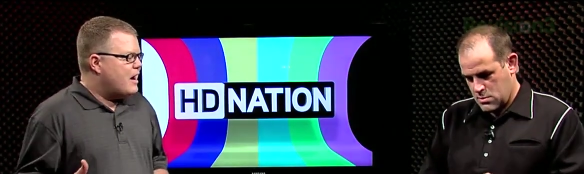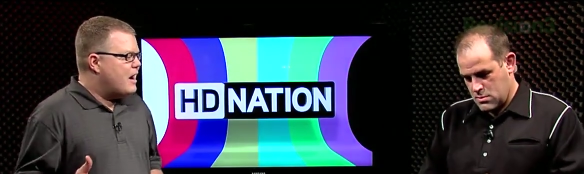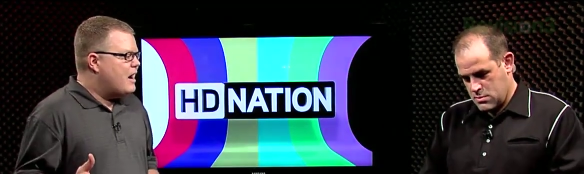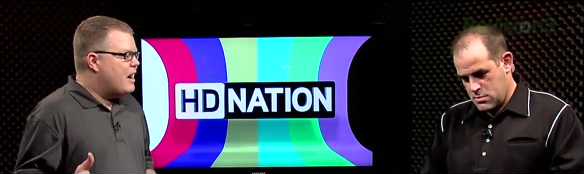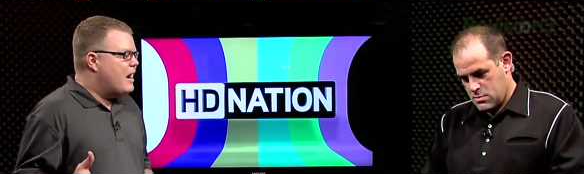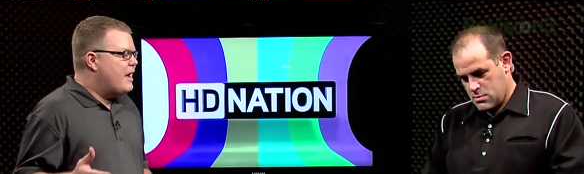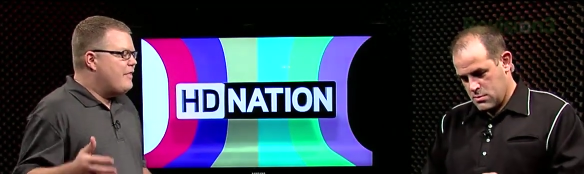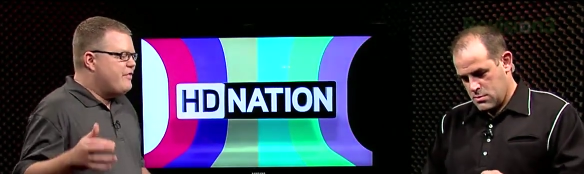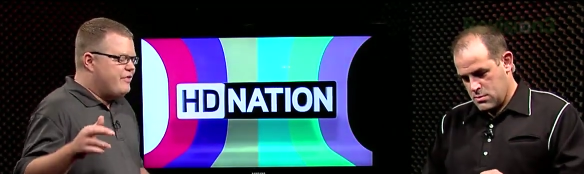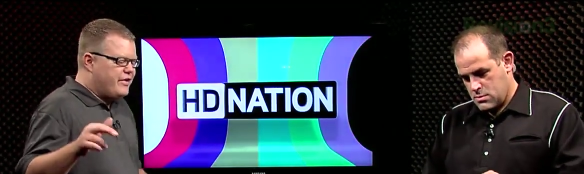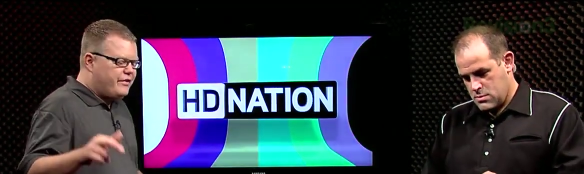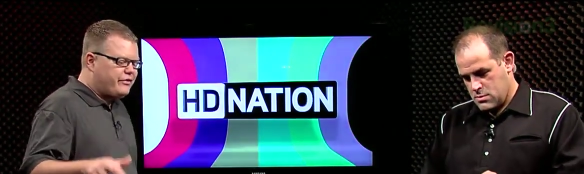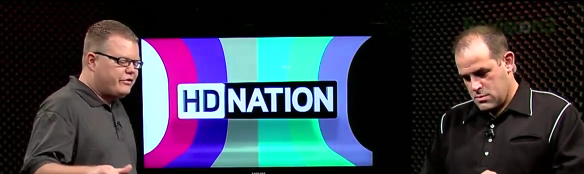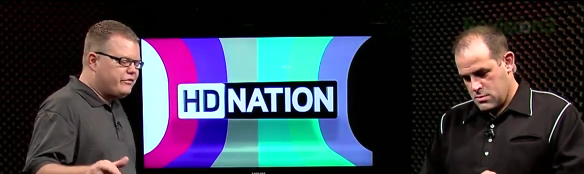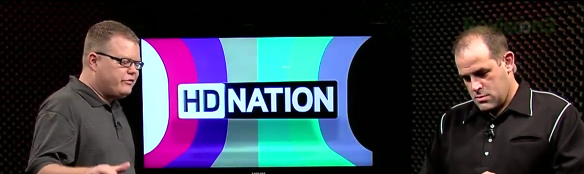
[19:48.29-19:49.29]
Speaker 1: Uh,
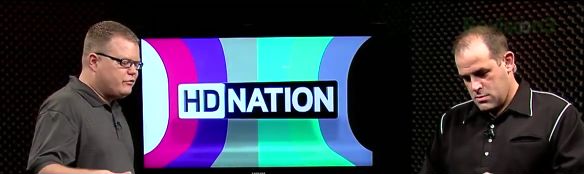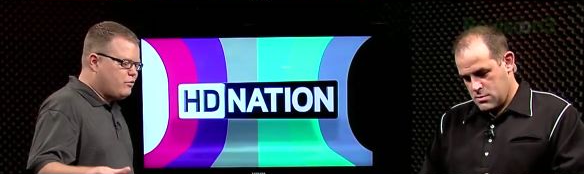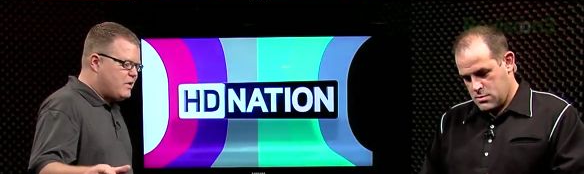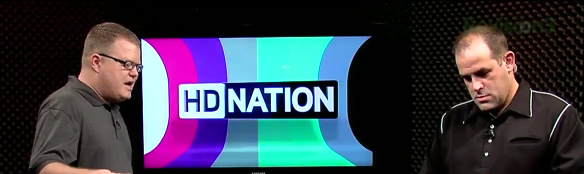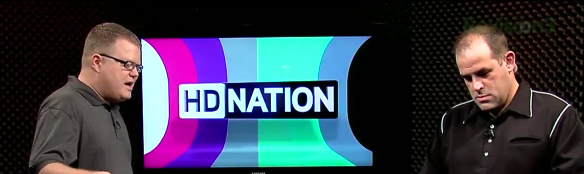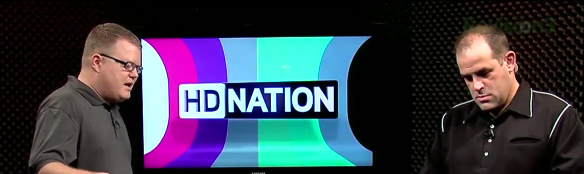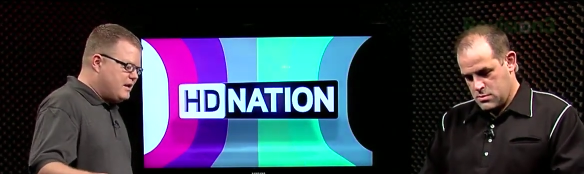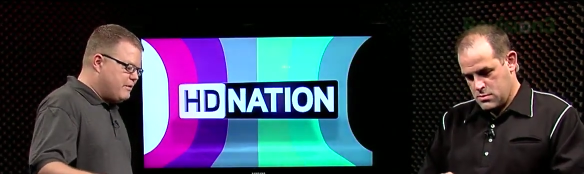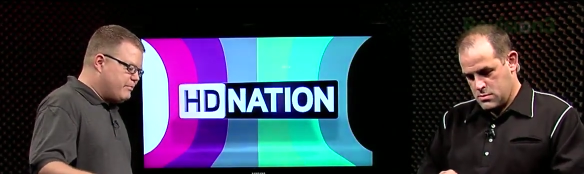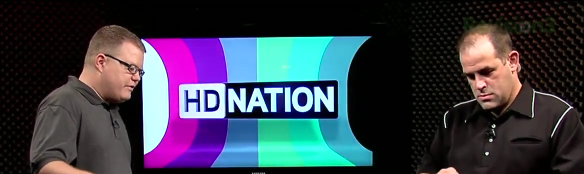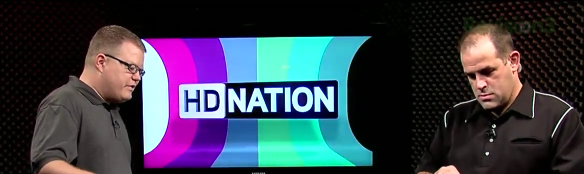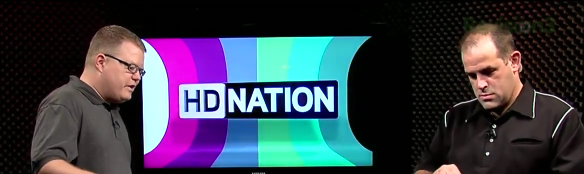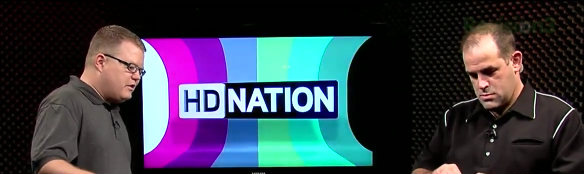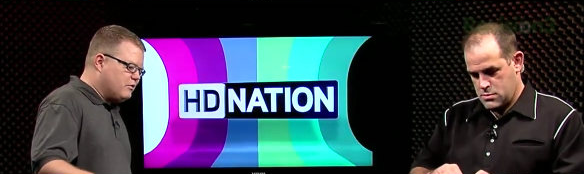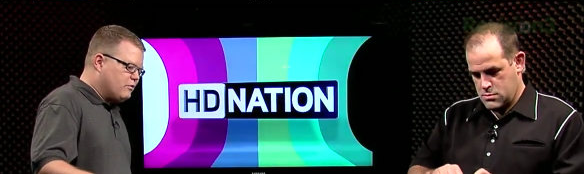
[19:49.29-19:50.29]
this screen in
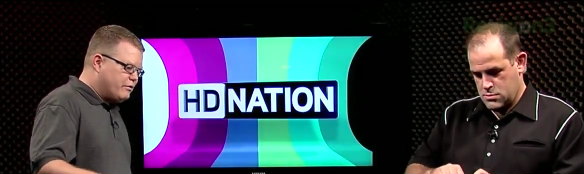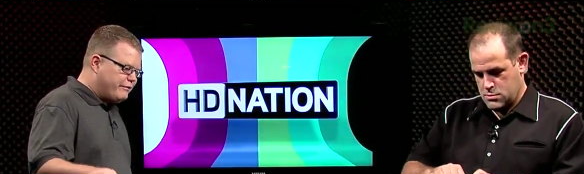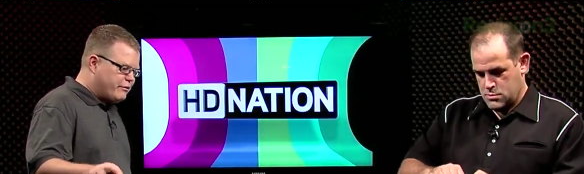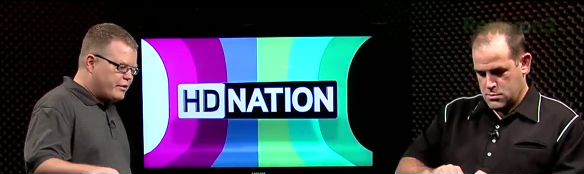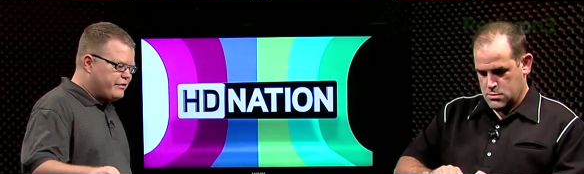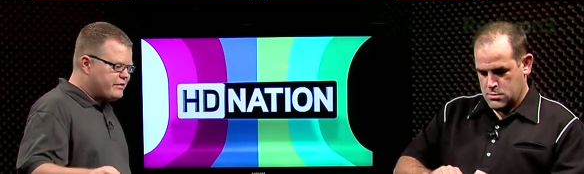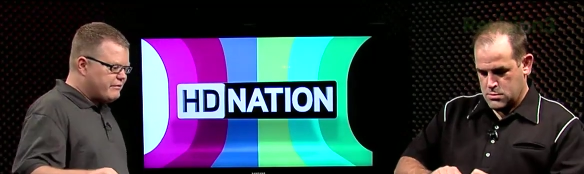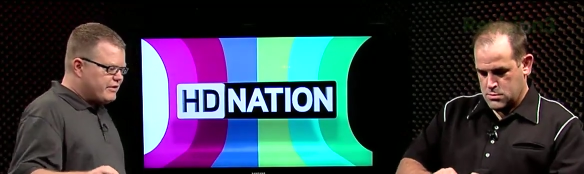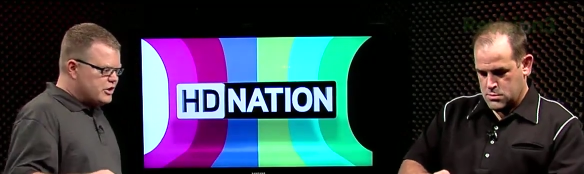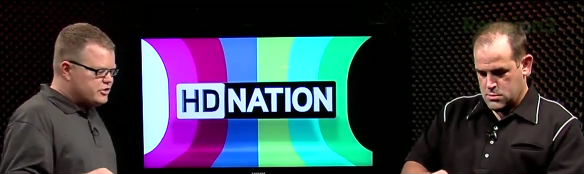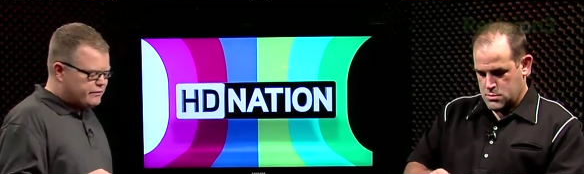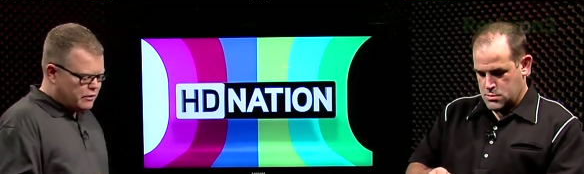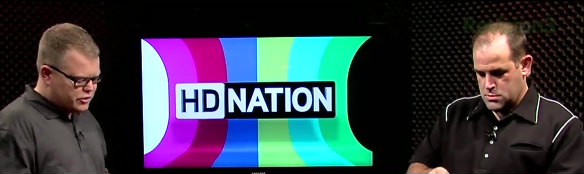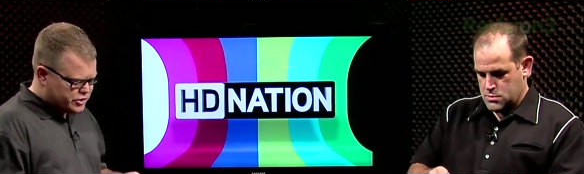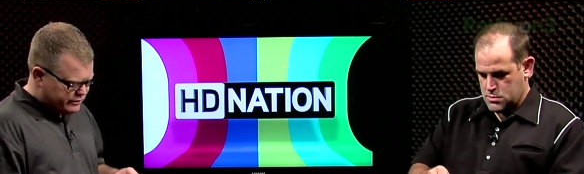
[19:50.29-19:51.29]
particular, the 47
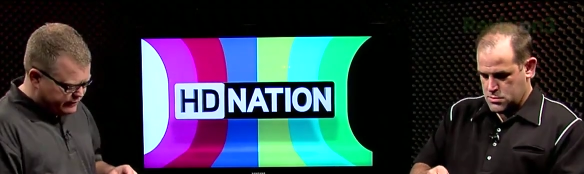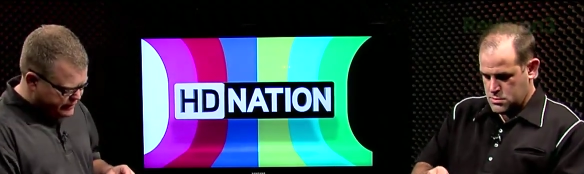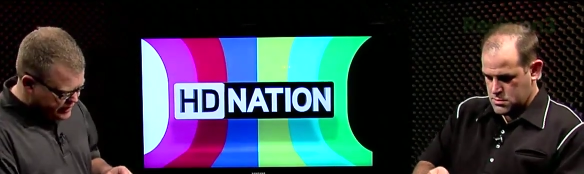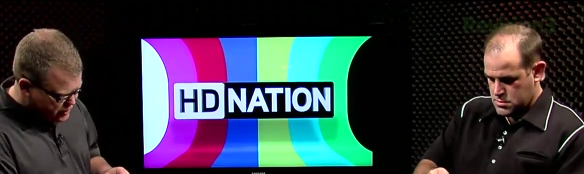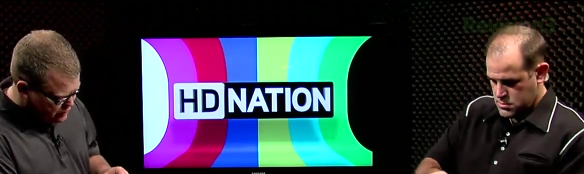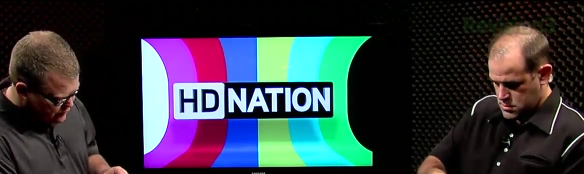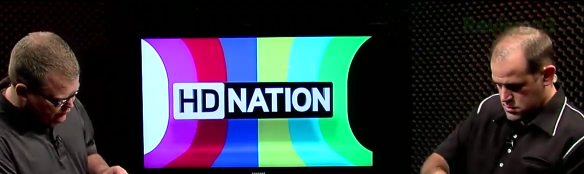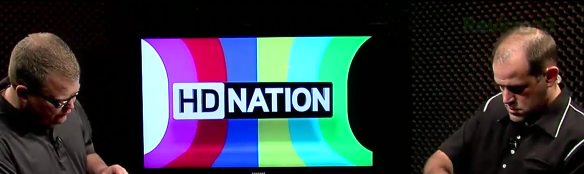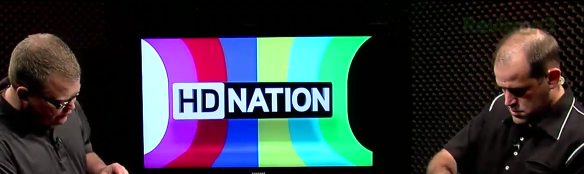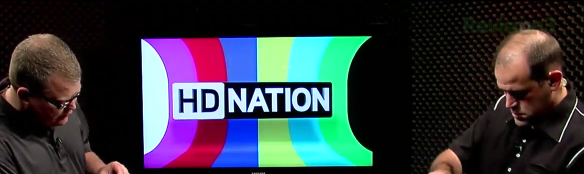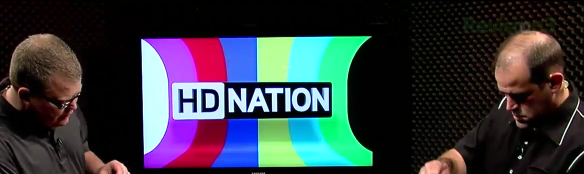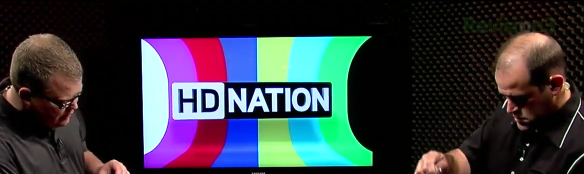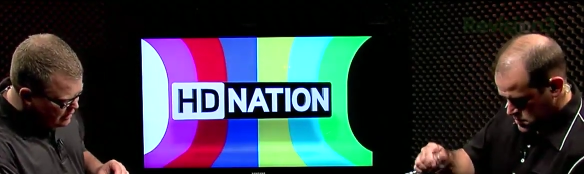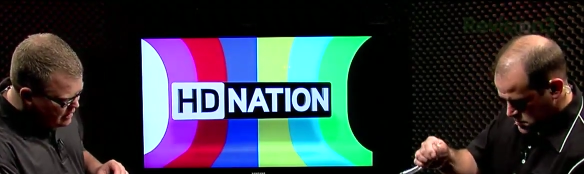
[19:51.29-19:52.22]
inch version features